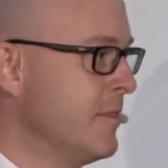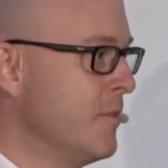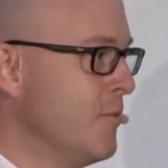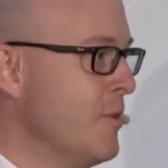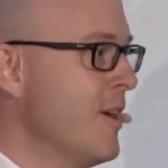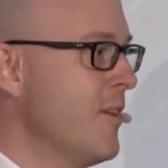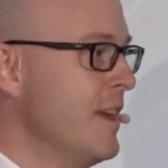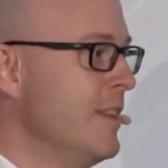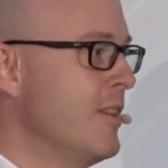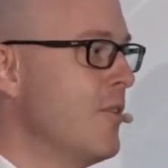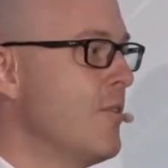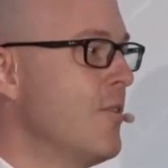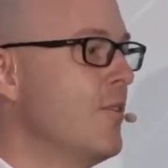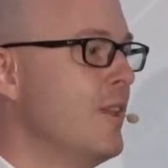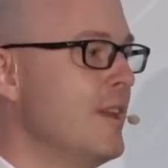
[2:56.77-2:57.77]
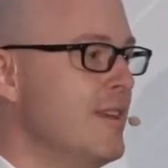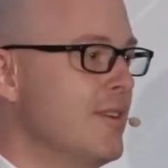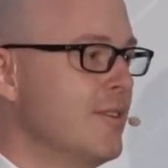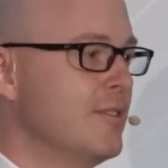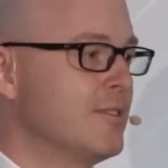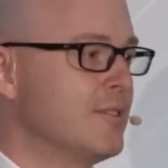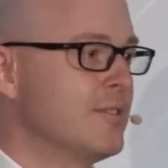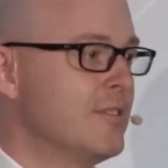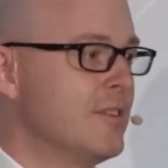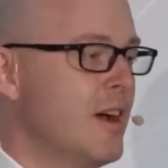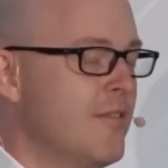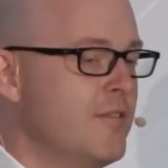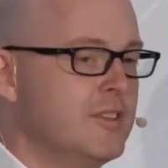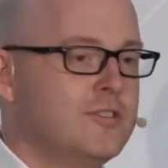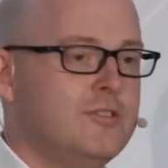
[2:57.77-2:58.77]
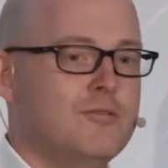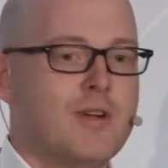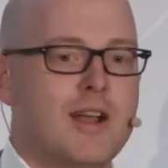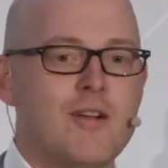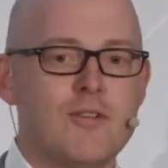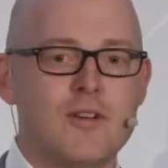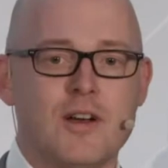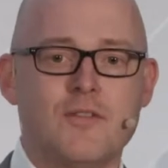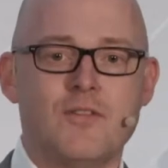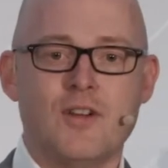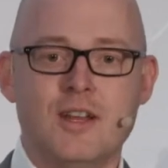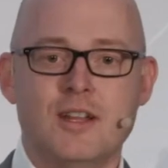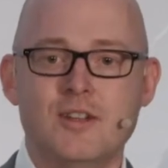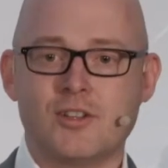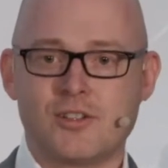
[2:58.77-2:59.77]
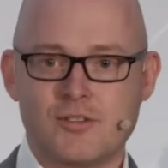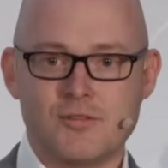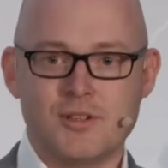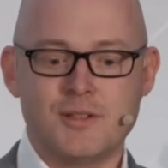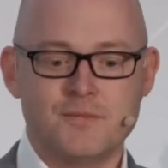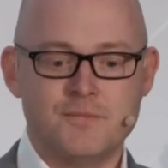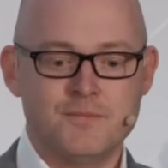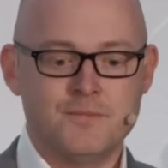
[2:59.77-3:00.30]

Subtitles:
We are in the early years of this new era of our industry.